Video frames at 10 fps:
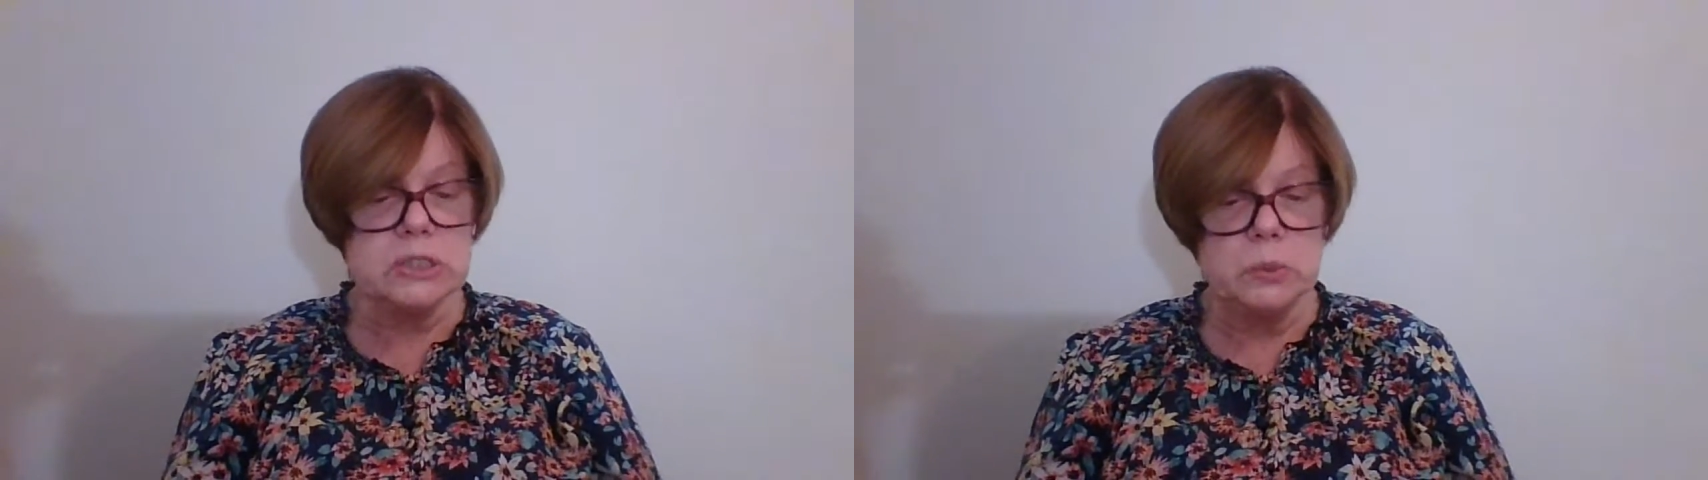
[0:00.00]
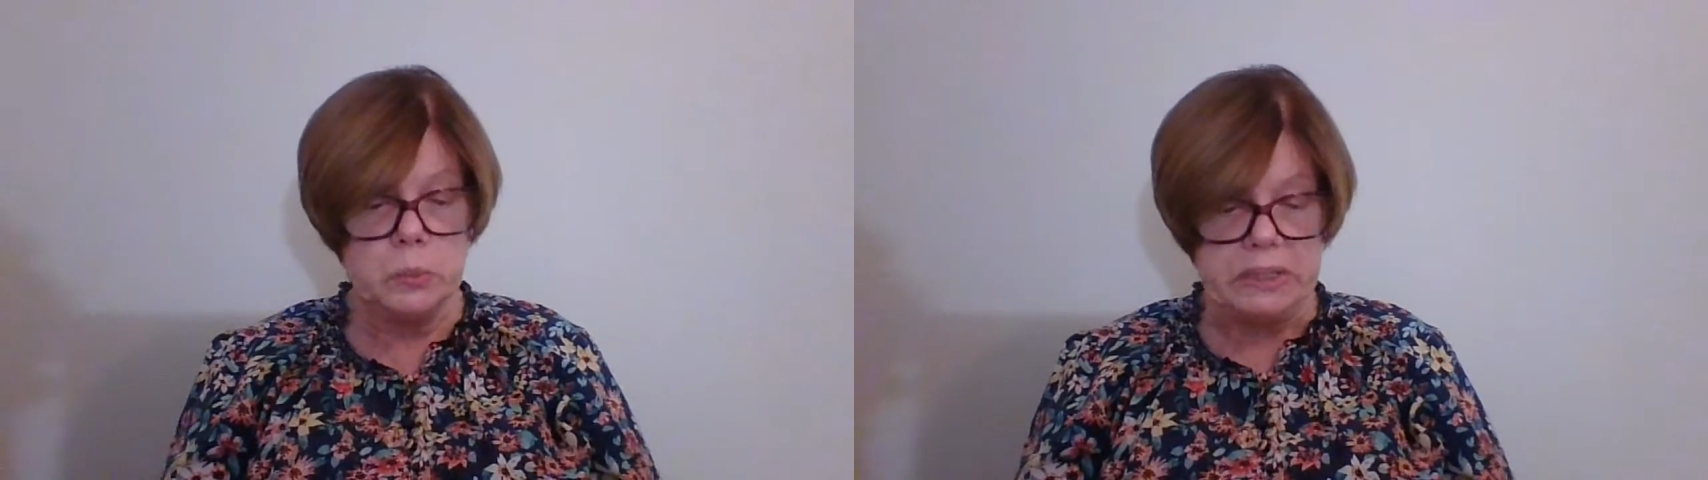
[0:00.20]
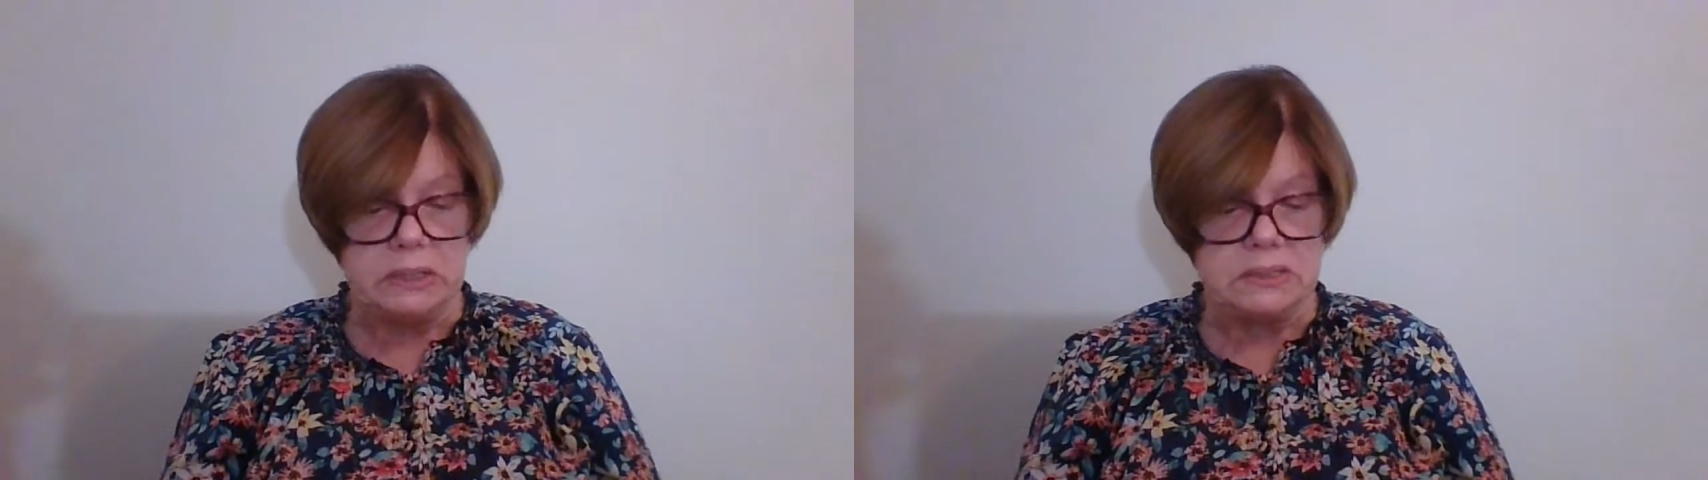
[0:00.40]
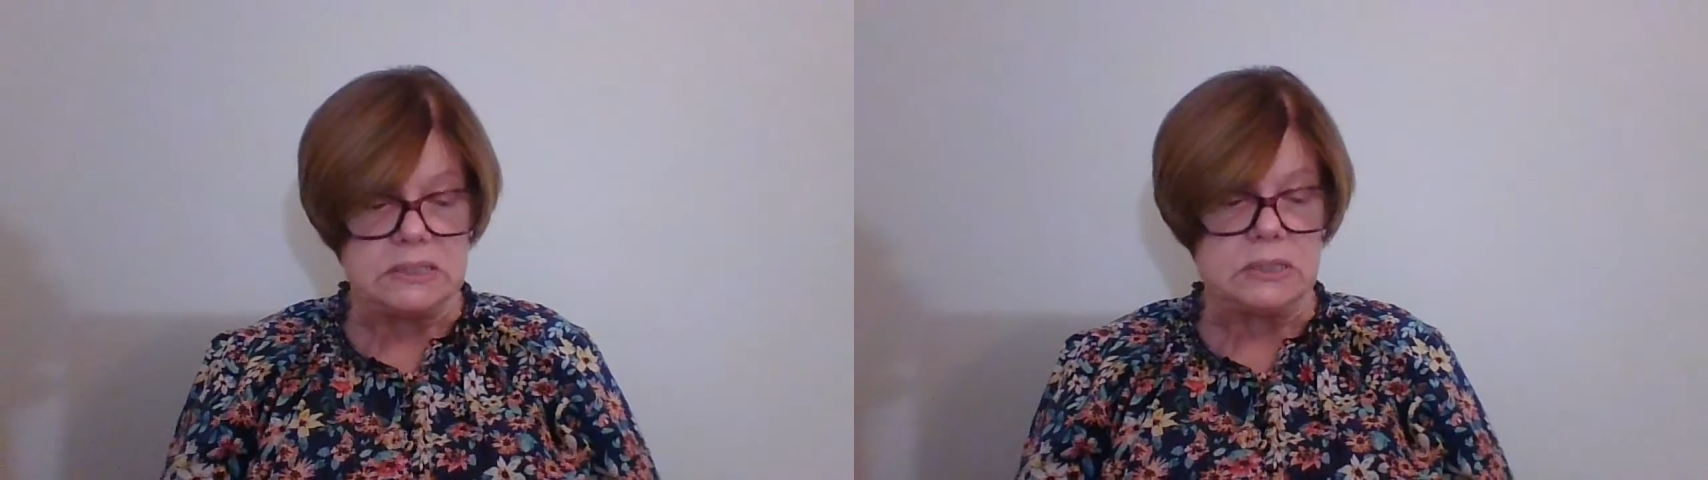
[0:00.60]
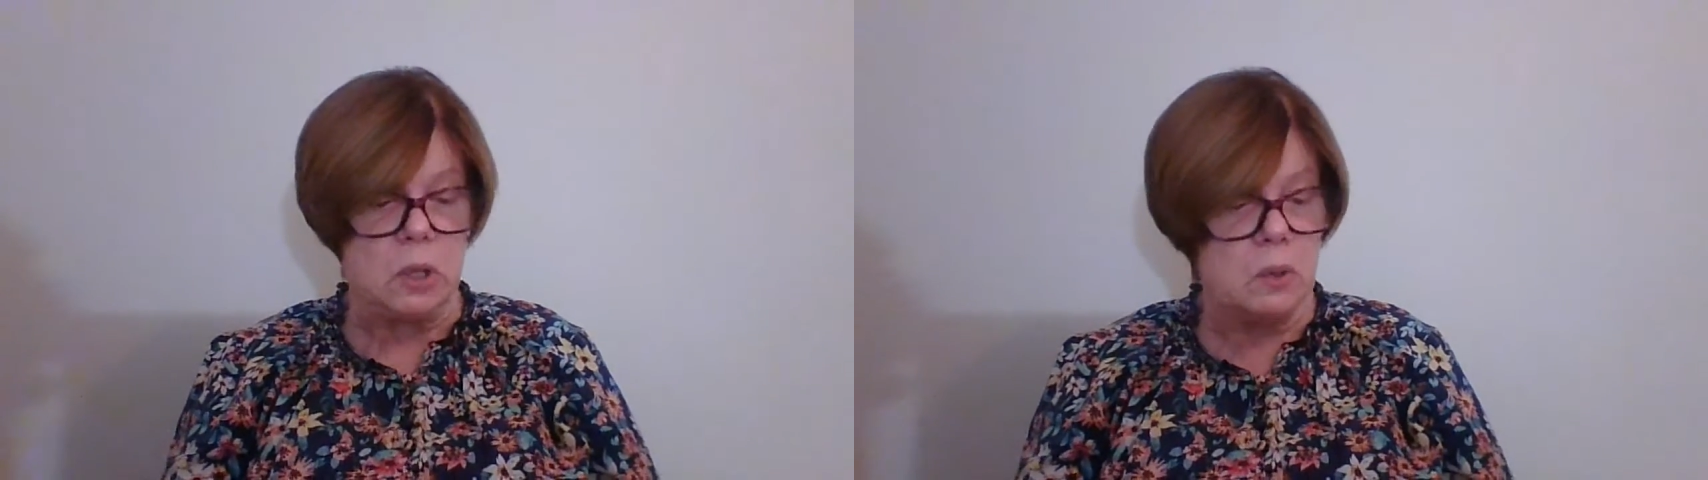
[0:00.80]
to win
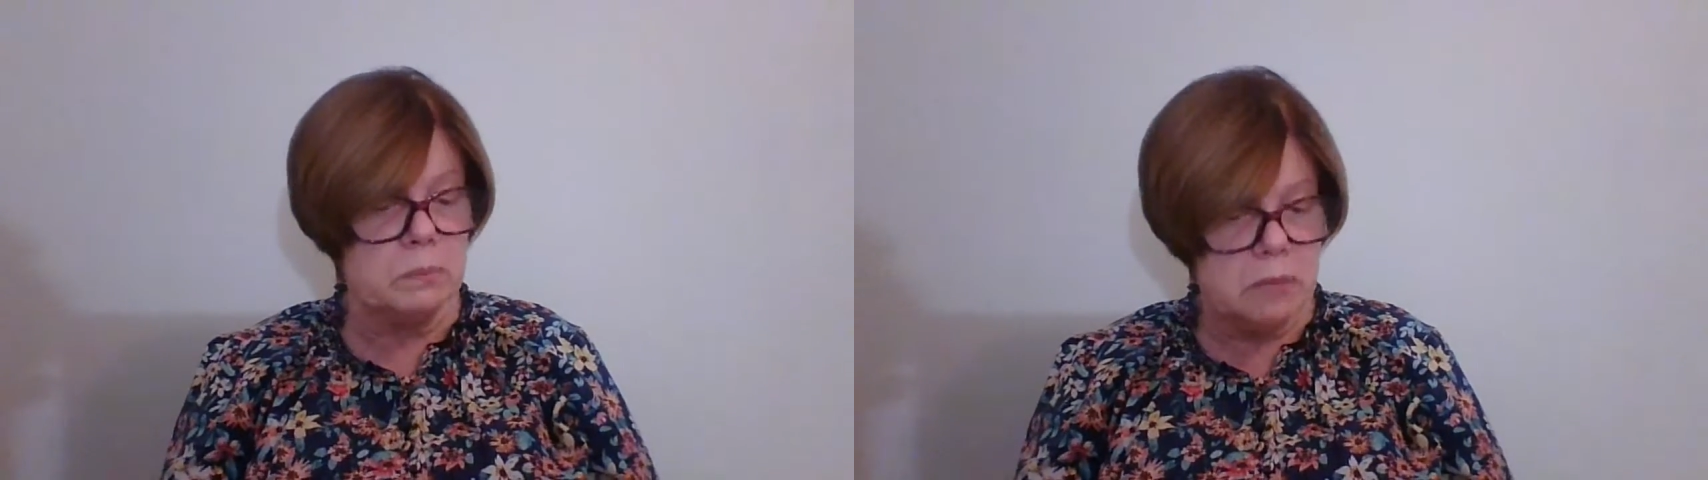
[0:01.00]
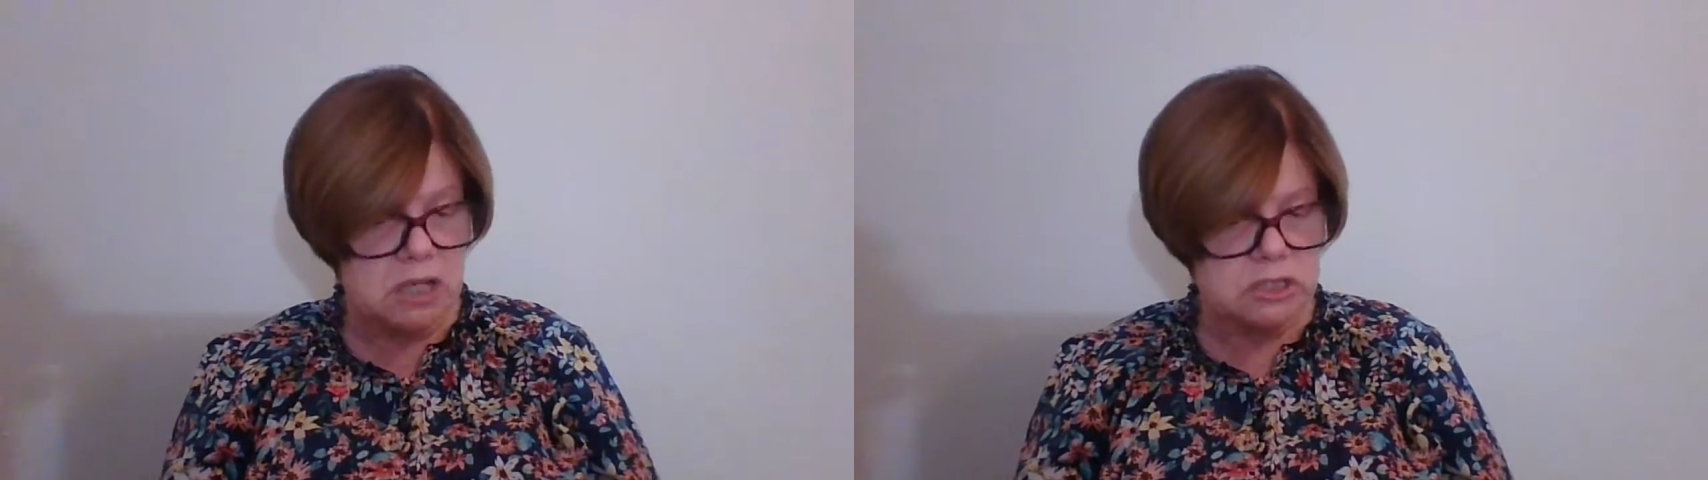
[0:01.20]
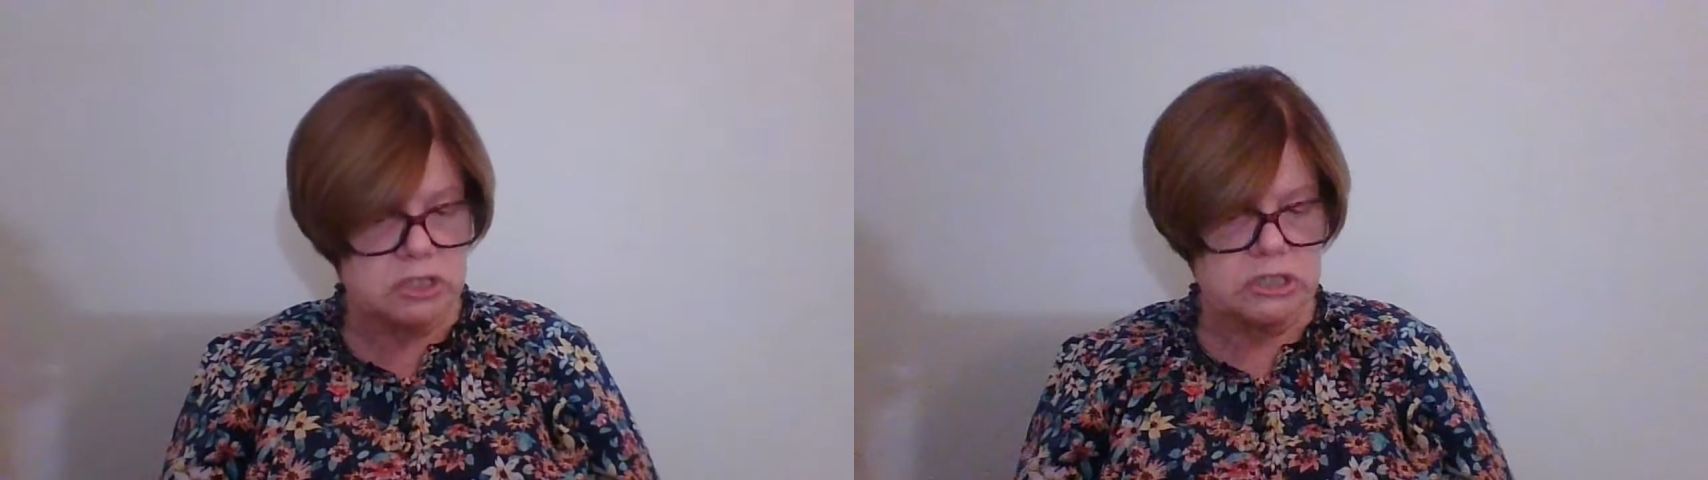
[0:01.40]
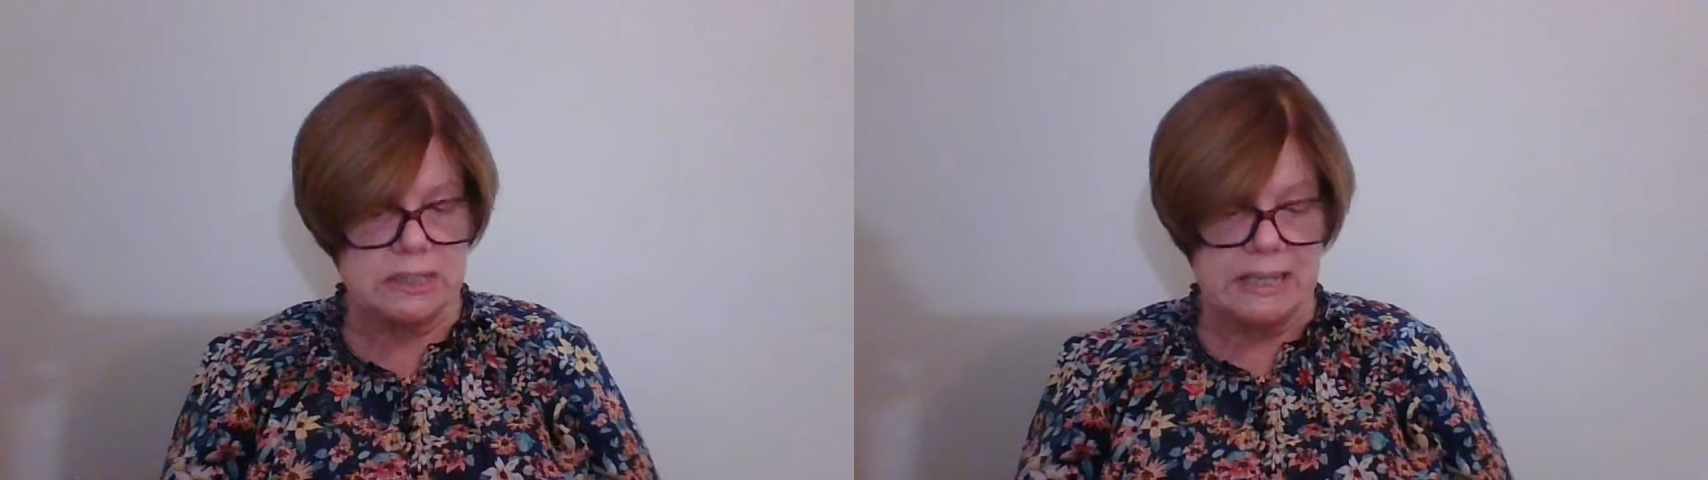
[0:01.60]
so much,